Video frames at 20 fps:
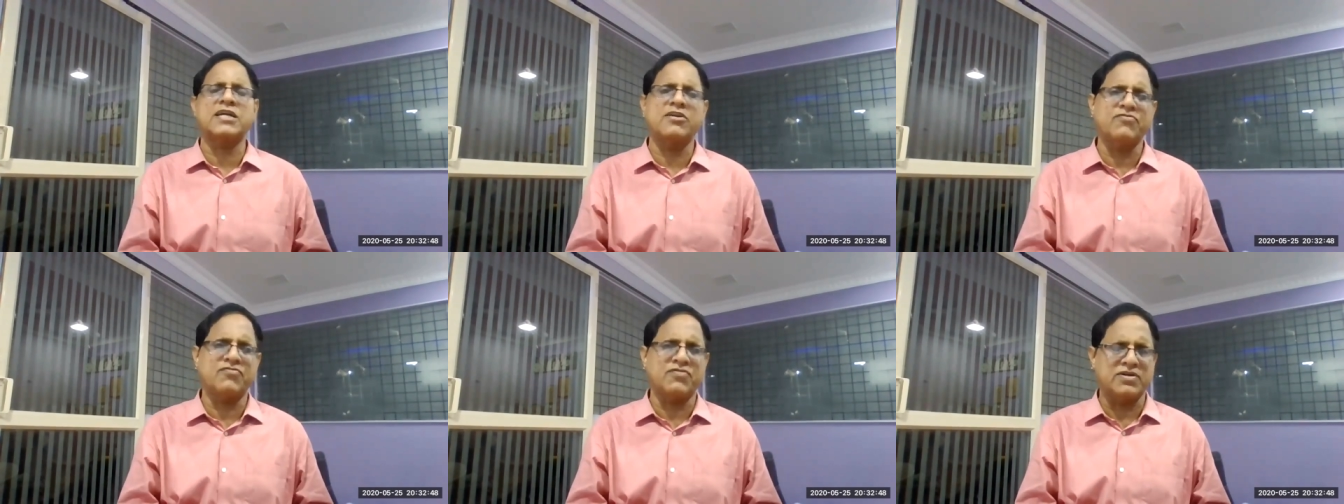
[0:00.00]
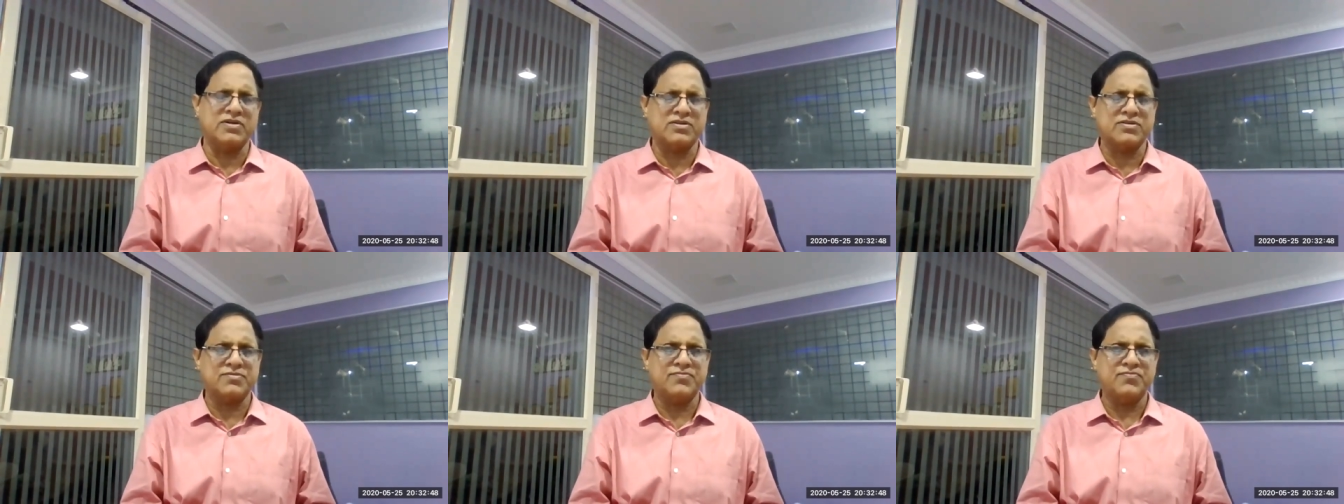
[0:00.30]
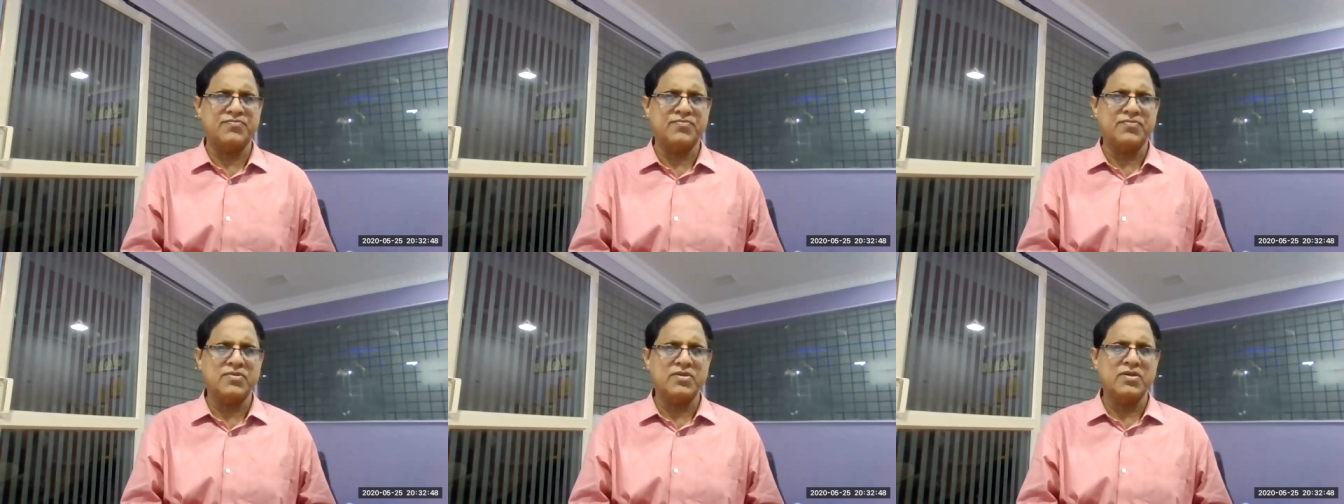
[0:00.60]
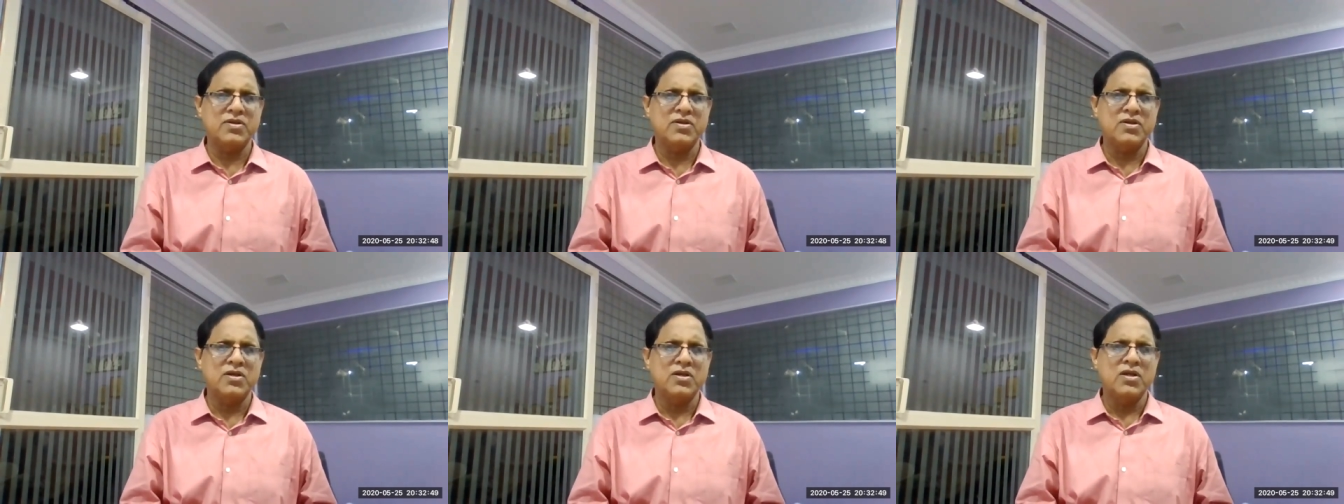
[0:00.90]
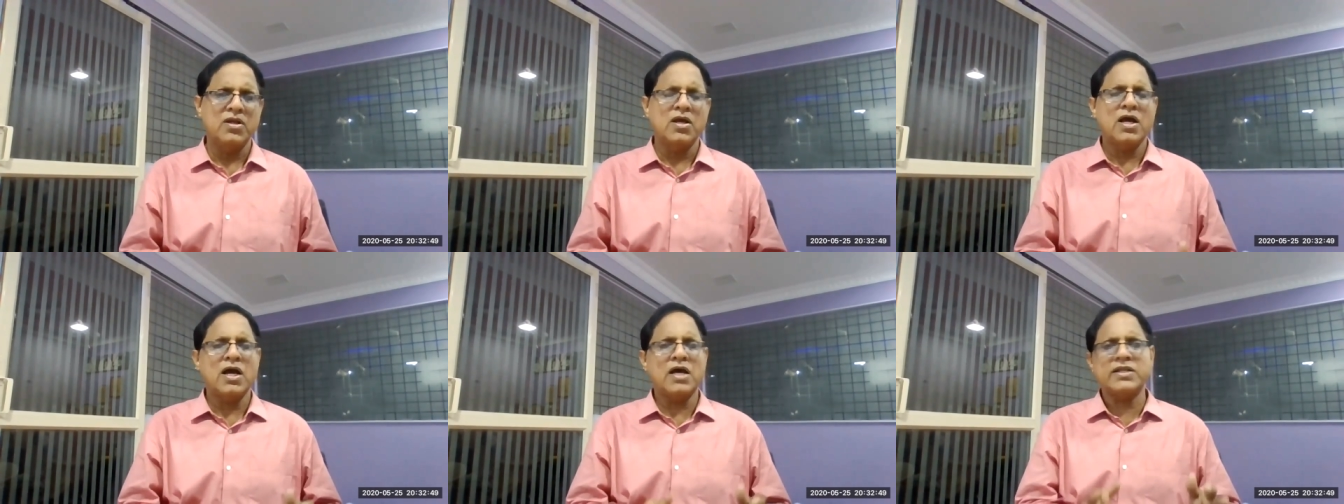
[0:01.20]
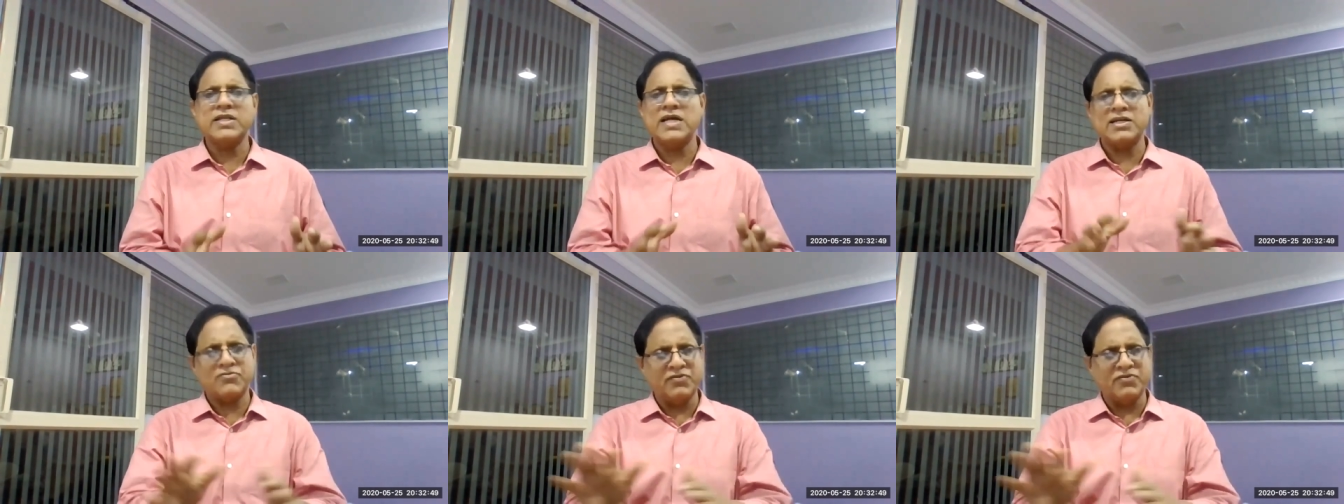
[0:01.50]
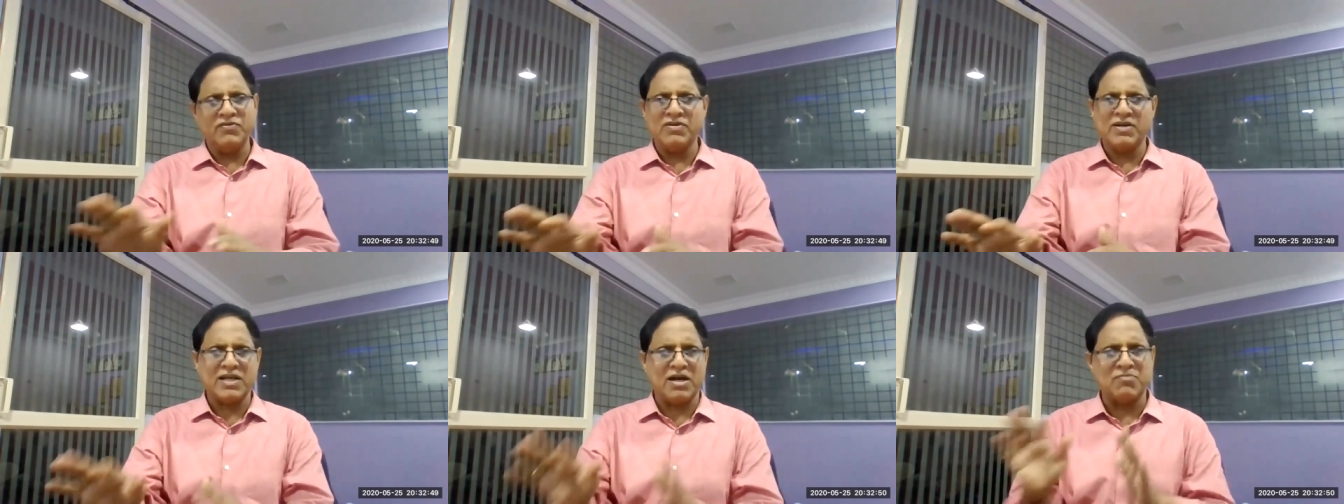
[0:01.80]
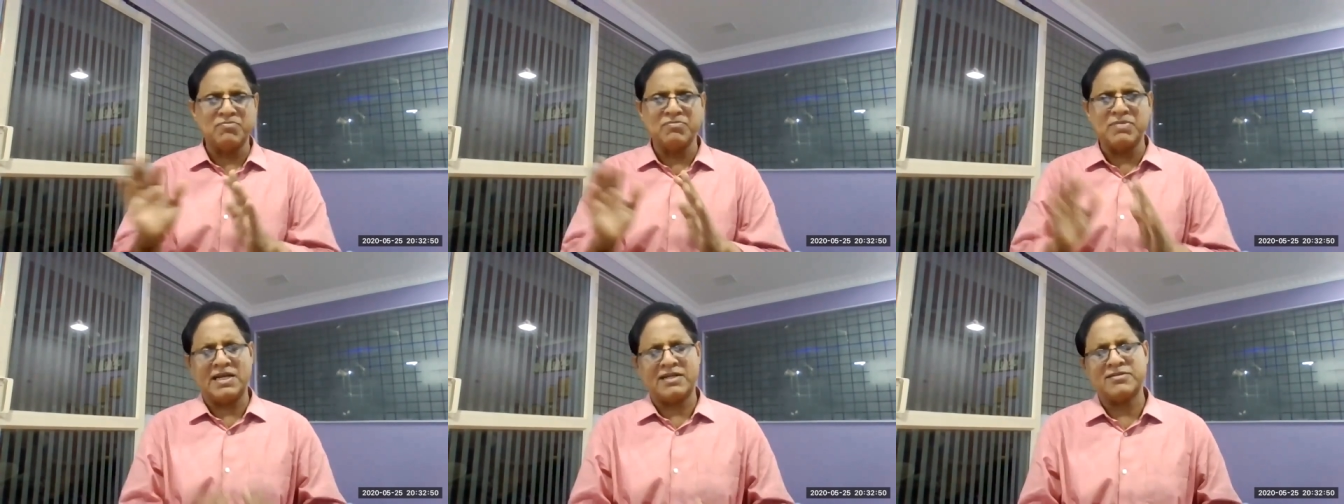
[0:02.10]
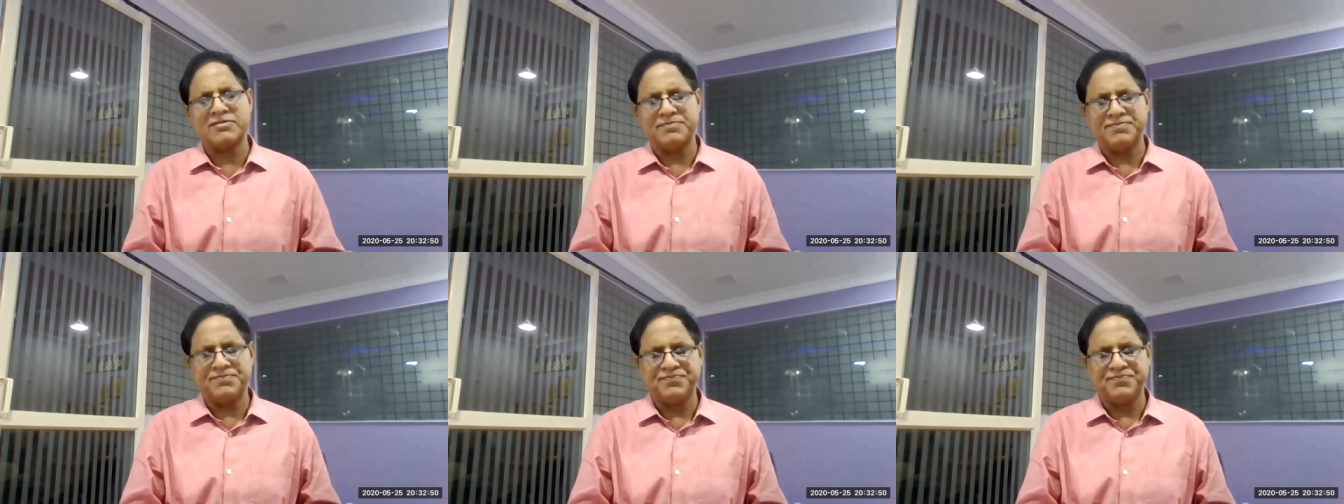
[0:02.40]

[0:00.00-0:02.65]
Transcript: different. That we will come back.